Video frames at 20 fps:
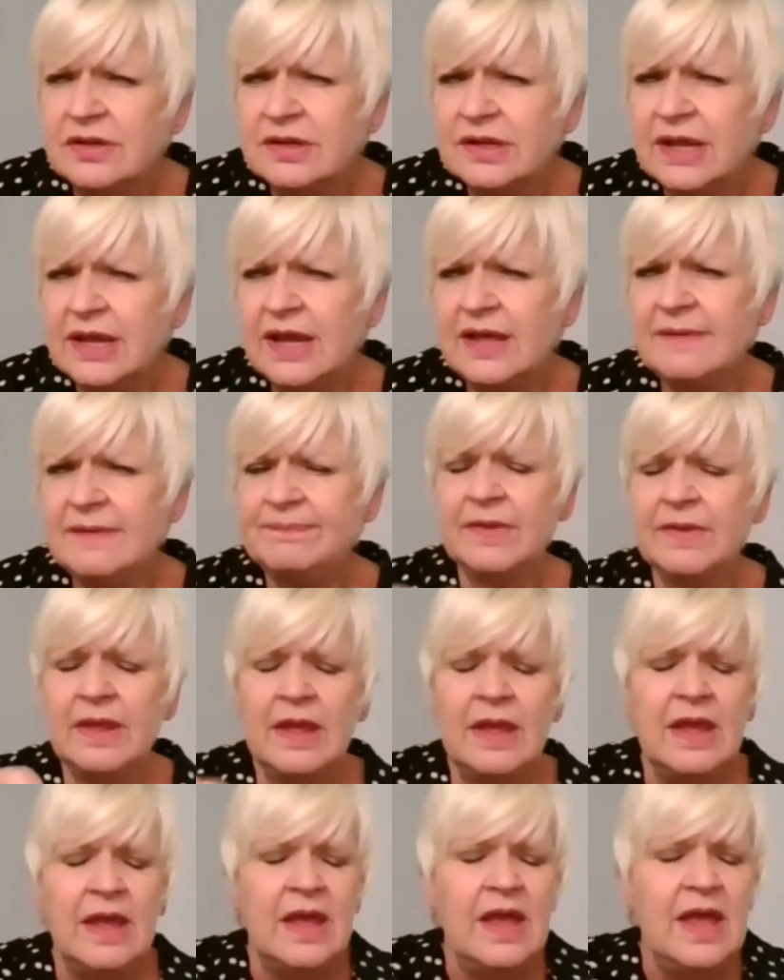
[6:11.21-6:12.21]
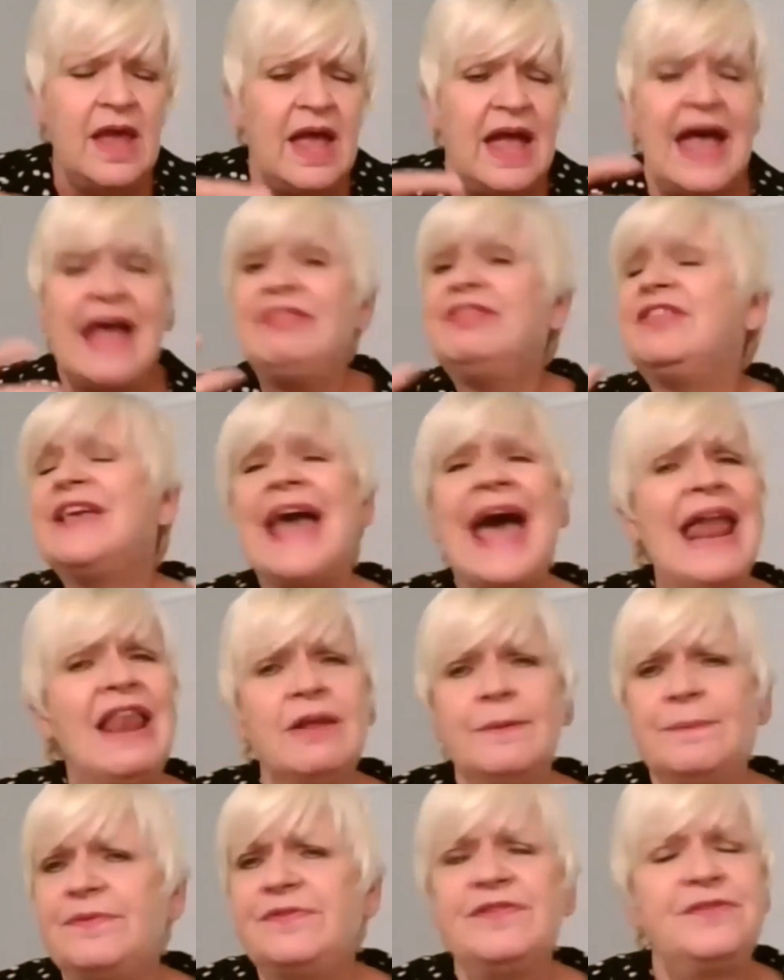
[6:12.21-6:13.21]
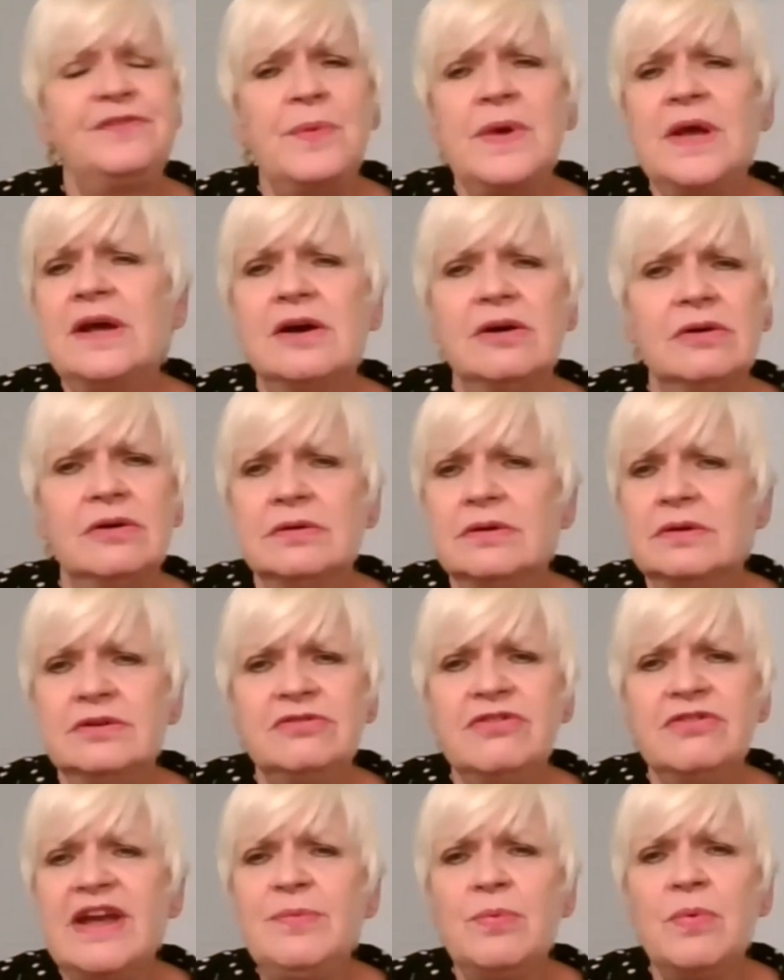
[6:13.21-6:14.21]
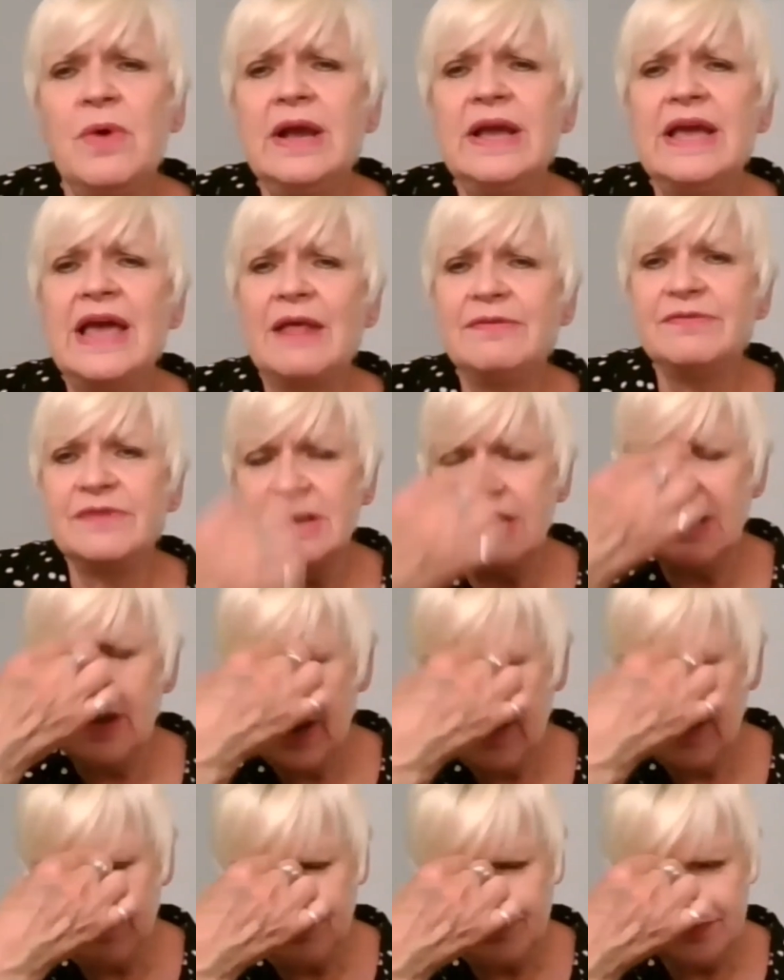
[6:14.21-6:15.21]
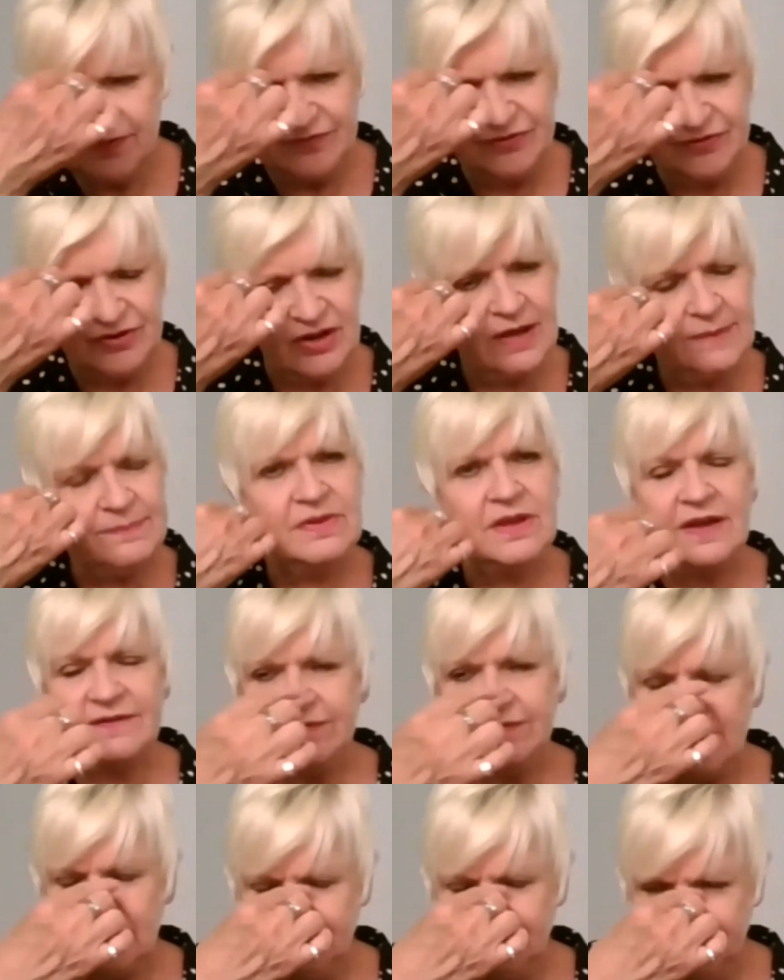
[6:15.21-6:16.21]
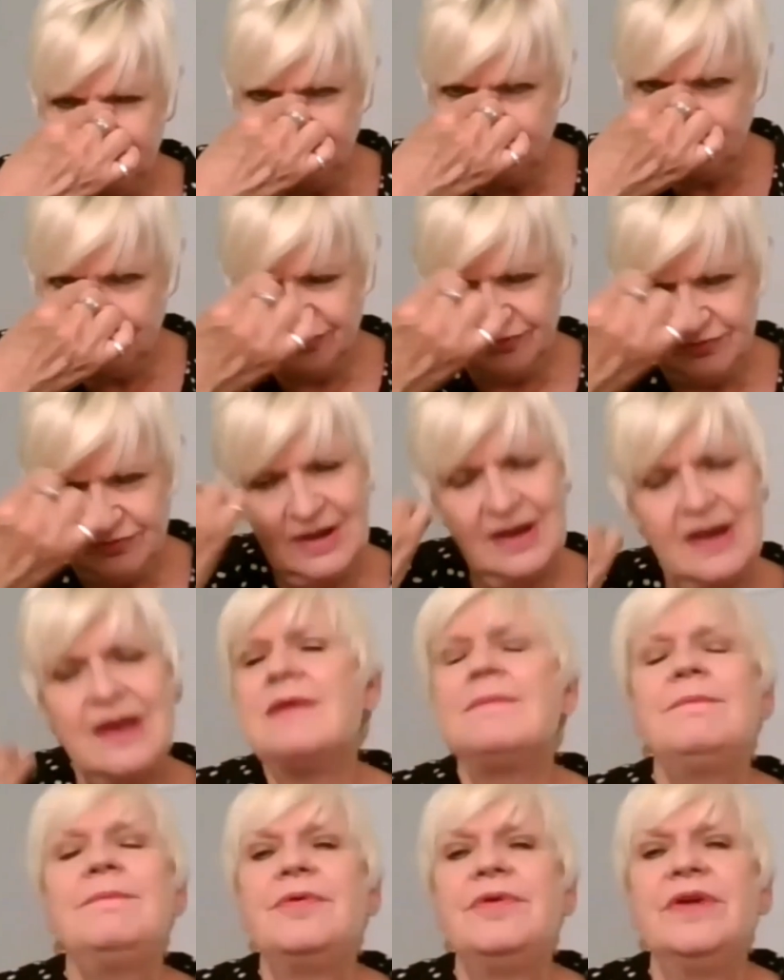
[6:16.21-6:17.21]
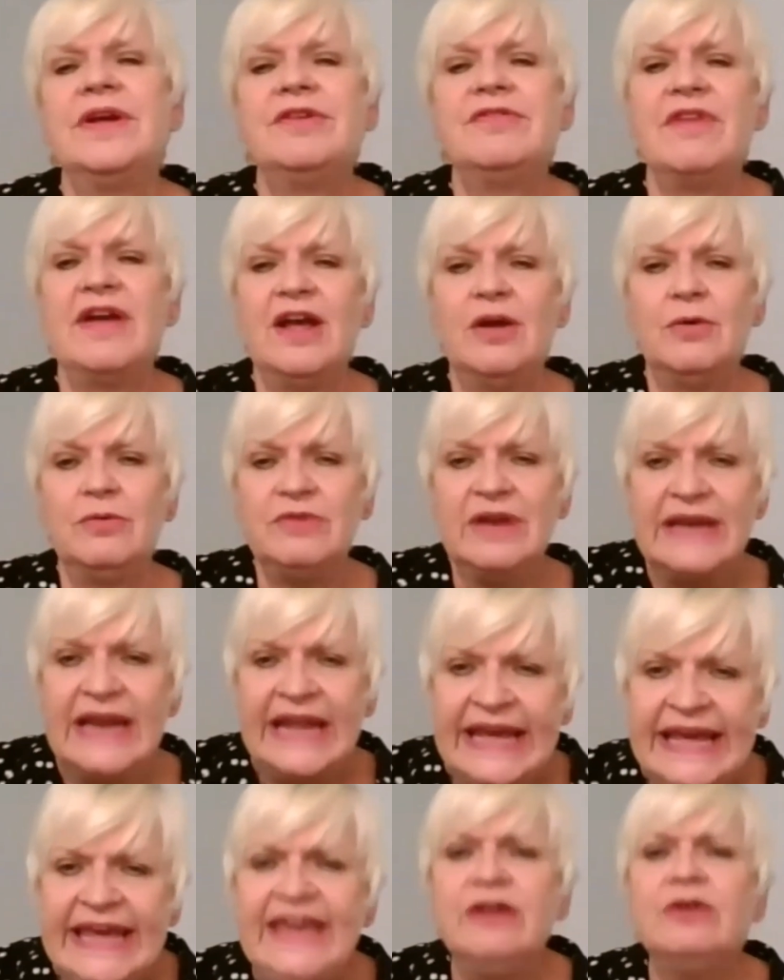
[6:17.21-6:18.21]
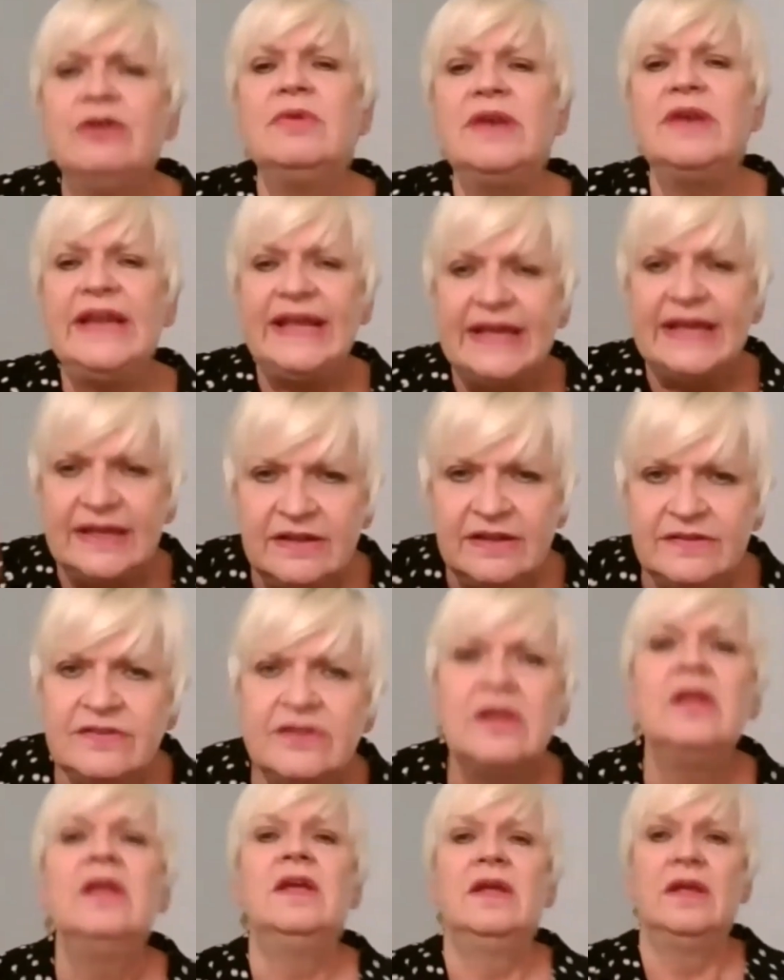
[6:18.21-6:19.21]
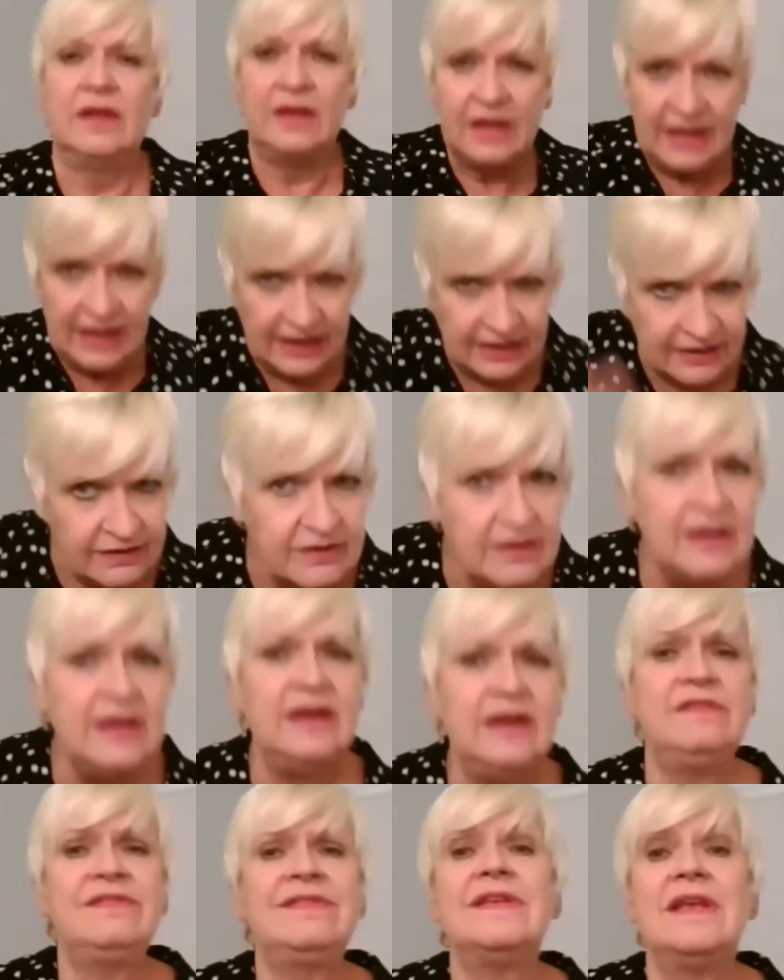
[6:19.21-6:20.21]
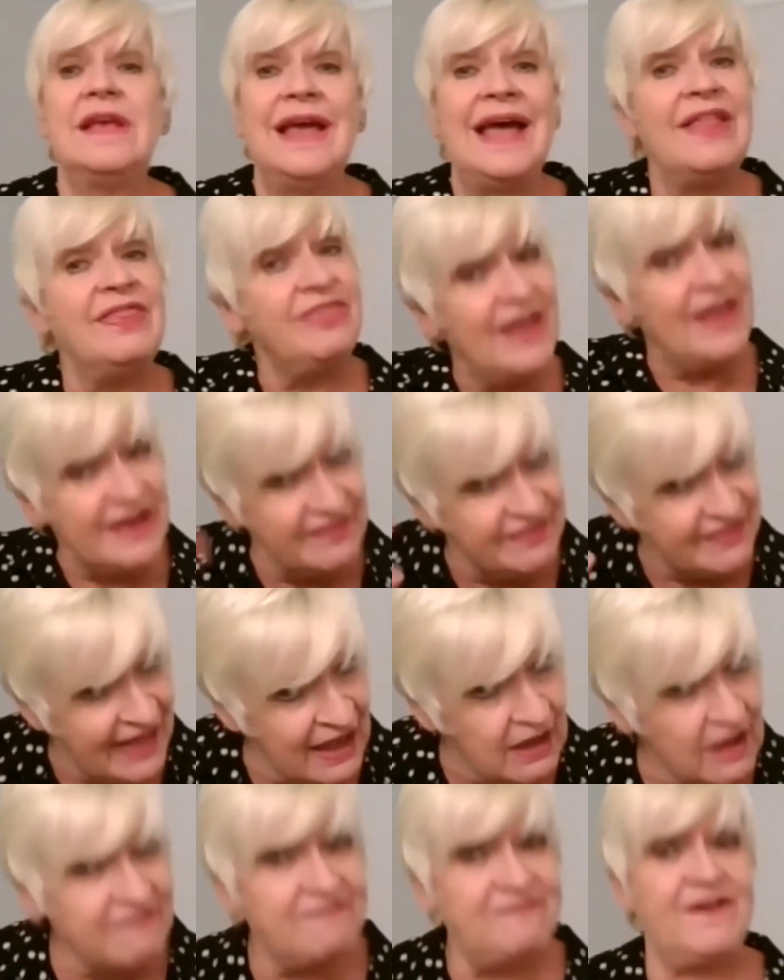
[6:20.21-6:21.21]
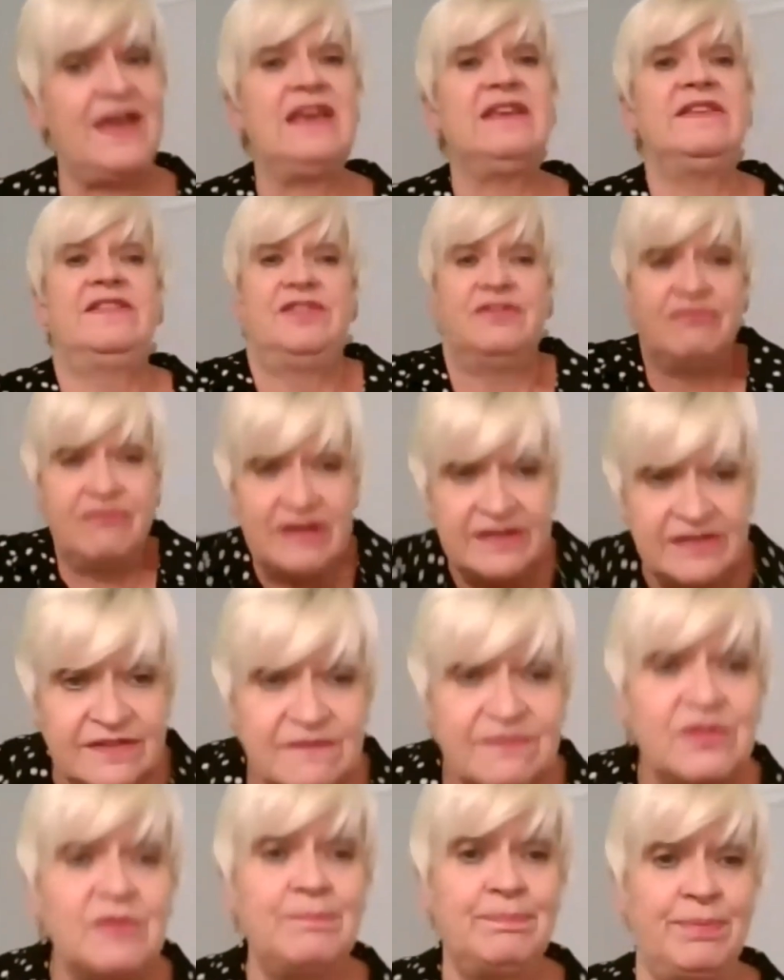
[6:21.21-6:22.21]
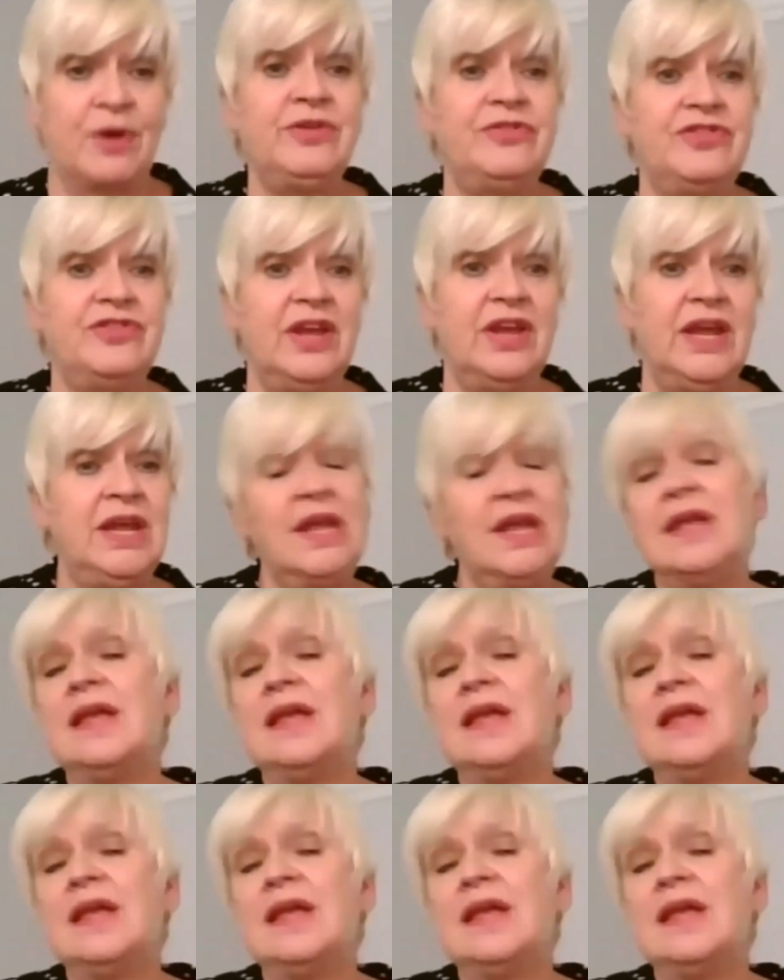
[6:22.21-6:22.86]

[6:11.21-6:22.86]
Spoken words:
Yeah. The gallops as well, grade 1 gallop, the number of times that I've seen children lumbering around heel lead, and then that affects the rest of the body.